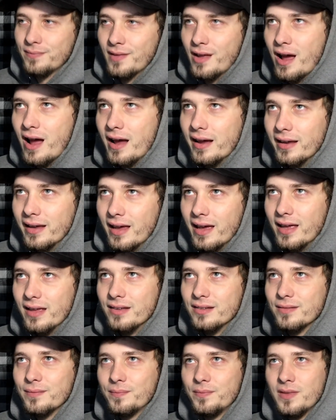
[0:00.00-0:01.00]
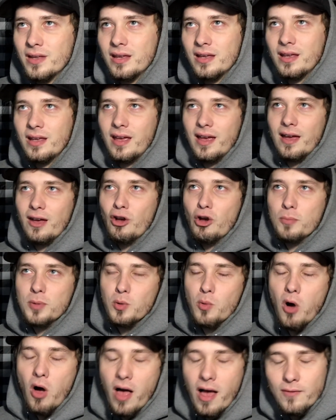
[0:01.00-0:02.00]
All right, guys. I hope
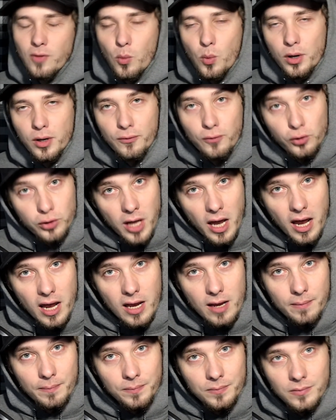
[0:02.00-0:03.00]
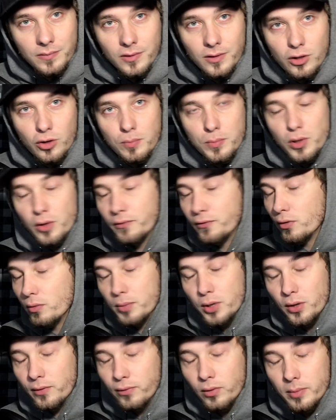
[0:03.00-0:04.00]
you all have a wonderful day. You beautiful,
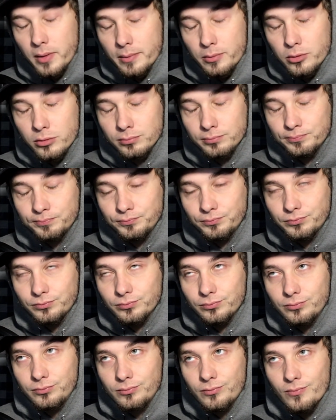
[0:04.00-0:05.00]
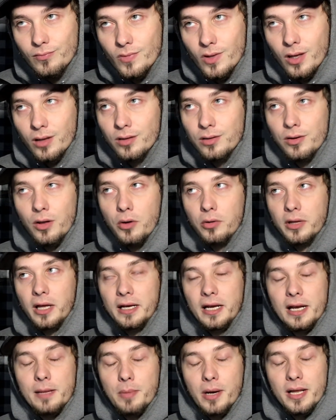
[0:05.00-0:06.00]
beautiful people. Don't
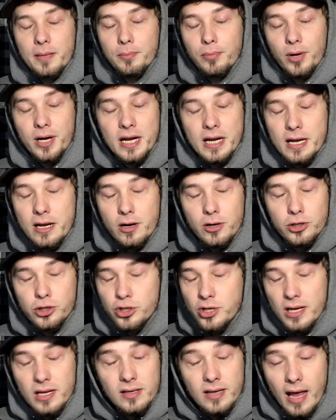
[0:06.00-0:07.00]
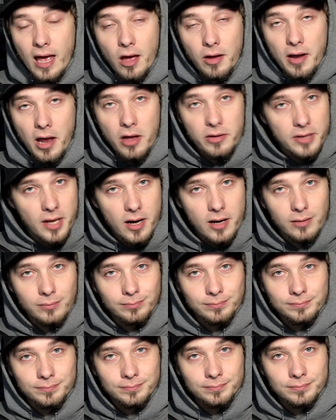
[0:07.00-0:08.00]
let anybody bring your shit down out there.
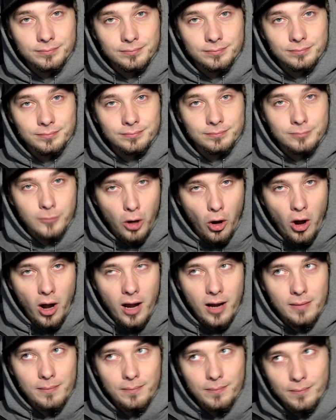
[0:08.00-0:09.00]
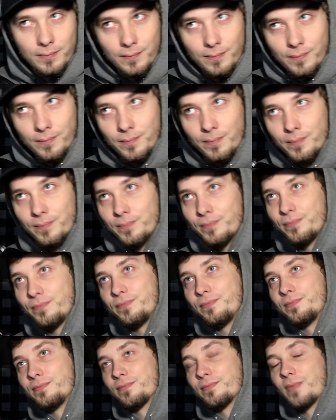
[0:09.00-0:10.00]
All right.
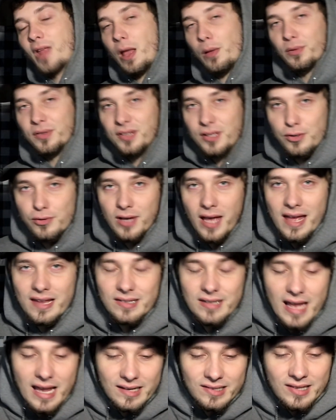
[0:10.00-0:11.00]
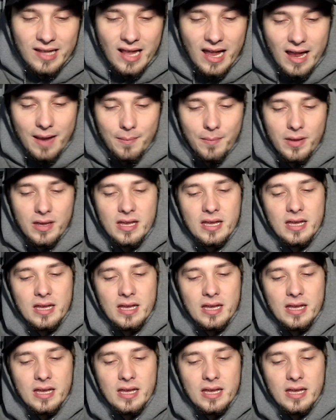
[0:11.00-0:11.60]
I will see you guys next time.